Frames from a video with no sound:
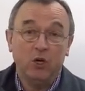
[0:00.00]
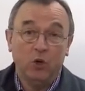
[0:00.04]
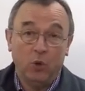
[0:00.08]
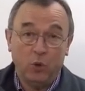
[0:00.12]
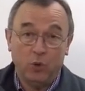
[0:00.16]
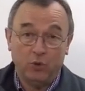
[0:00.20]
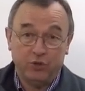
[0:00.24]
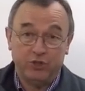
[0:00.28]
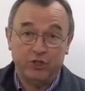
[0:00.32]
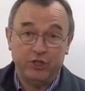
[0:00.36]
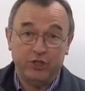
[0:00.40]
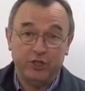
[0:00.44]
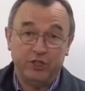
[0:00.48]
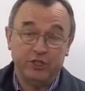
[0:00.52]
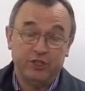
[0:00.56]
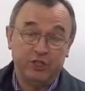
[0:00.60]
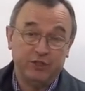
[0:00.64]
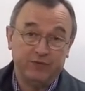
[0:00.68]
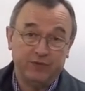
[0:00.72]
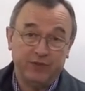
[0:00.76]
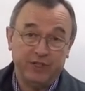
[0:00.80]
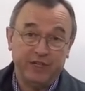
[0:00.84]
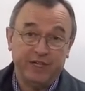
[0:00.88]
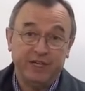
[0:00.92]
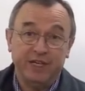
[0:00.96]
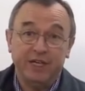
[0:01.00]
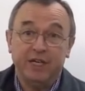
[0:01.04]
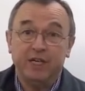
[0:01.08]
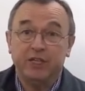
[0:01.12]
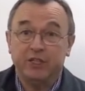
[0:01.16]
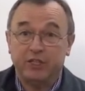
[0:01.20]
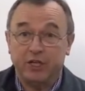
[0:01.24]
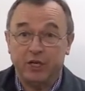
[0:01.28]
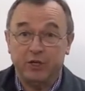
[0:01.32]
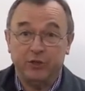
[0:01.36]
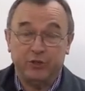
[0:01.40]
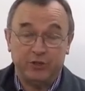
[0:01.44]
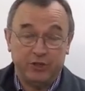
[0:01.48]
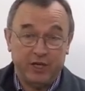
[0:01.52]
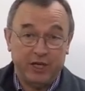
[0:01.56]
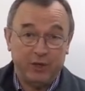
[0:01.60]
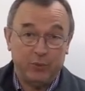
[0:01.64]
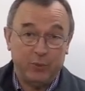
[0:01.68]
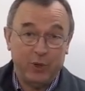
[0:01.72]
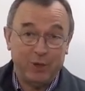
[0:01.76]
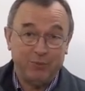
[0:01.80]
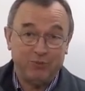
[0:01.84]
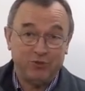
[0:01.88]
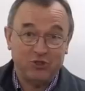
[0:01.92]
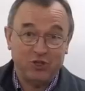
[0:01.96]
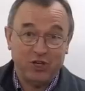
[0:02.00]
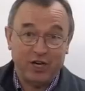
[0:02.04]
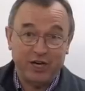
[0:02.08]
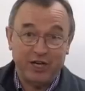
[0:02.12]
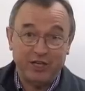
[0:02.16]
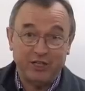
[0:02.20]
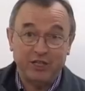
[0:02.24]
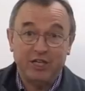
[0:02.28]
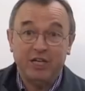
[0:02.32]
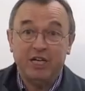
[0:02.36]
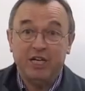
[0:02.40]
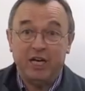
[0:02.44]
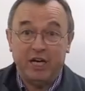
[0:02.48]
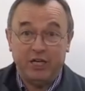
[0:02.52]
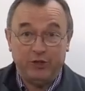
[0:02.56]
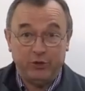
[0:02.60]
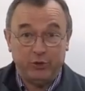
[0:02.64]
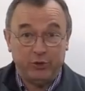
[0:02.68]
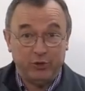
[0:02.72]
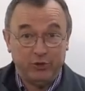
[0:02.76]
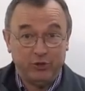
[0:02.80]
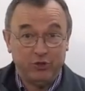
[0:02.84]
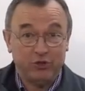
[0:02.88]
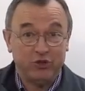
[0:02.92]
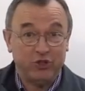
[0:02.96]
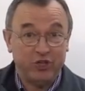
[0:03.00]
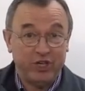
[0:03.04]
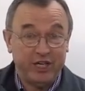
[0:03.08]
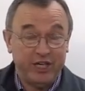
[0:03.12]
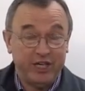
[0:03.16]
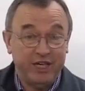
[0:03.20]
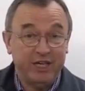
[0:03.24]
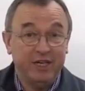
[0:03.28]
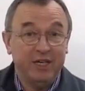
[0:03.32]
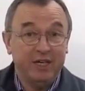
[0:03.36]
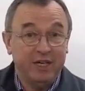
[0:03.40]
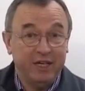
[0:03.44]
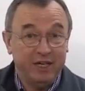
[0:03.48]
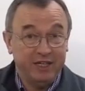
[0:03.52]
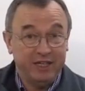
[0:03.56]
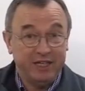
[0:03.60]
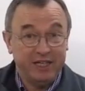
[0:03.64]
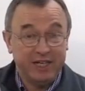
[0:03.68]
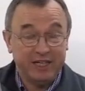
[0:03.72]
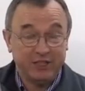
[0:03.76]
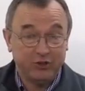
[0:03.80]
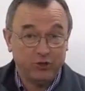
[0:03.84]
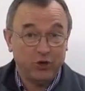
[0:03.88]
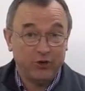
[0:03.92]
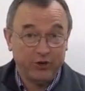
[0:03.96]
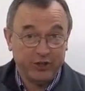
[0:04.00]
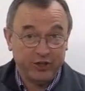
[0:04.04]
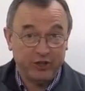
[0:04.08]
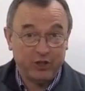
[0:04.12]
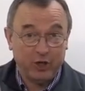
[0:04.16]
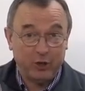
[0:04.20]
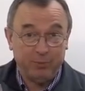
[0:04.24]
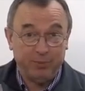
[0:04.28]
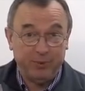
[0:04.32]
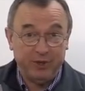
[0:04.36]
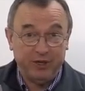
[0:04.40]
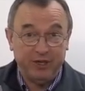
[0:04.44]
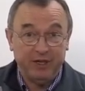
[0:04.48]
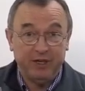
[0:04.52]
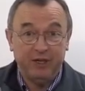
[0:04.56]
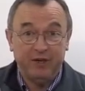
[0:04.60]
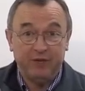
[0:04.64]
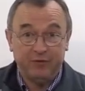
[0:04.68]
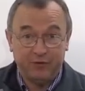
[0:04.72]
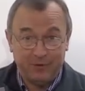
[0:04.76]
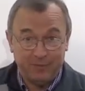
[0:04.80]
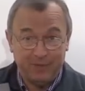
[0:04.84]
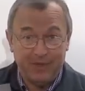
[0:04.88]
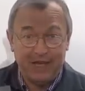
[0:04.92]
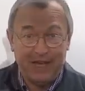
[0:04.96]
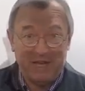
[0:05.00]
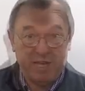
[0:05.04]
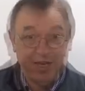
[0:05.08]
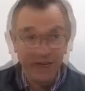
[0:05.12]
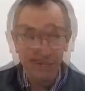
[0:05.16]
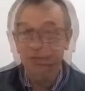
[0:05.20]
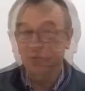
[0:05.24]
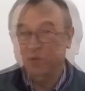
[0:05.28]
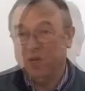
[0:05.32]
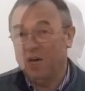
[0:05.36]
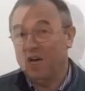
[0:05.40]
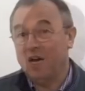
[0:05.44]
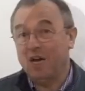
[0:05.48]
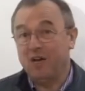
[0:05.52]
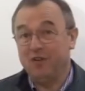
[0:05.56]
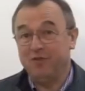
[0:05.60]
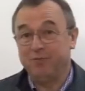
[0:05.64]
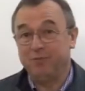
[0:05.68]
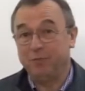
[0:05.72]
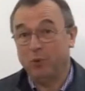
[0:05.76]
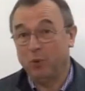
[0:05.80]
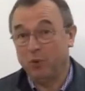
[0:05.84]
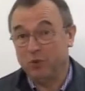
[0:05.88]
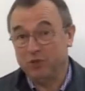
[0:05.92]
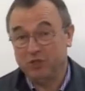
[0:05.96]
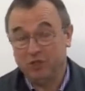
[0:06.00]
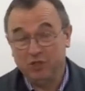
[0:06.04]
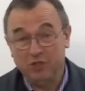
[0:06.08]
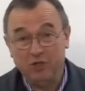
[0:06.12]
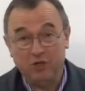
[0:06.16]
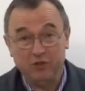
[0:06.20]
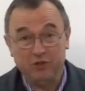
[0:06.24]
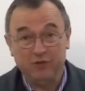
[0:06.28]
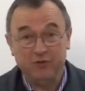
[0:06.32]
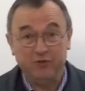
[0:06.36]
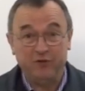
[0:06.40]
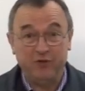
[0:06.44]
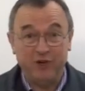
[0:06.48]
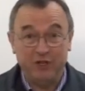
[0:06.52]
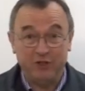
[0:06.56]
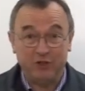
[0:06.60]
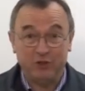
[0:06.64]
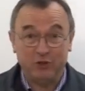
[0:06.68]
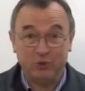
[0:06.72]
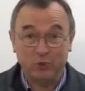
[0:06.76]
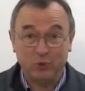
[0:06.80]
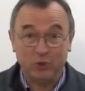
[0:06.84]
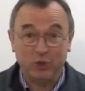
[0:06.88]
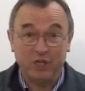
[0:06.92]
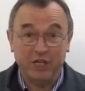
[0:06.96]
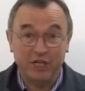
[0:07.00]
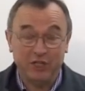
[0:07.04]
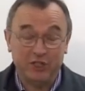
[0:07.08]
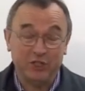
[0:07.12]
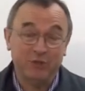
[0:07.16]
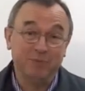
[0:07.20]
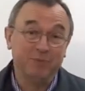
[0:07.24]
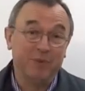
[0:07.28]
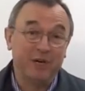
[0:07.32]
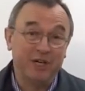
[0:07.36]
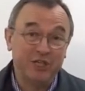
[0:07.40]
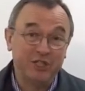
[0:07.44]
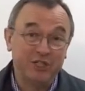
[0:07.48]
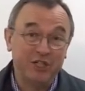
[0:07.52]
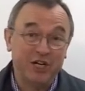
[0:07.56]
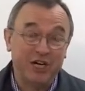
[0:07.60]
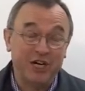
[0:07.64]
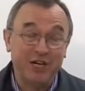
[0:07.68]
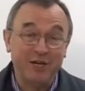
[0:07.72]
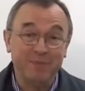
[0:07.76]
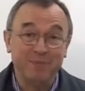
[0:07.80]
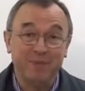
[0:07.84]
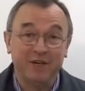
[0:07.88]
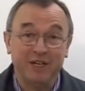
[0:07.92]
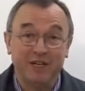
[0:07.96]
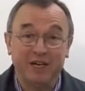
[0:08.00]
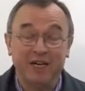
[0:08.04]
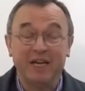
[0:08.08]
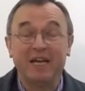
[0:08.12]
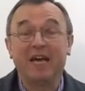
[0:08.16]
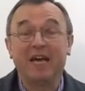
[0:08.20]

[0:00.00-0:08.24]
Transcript: Alternatively, go to their website and you can see an electronic copy from there. Now, I've bought a lot of Festool kit in my time and I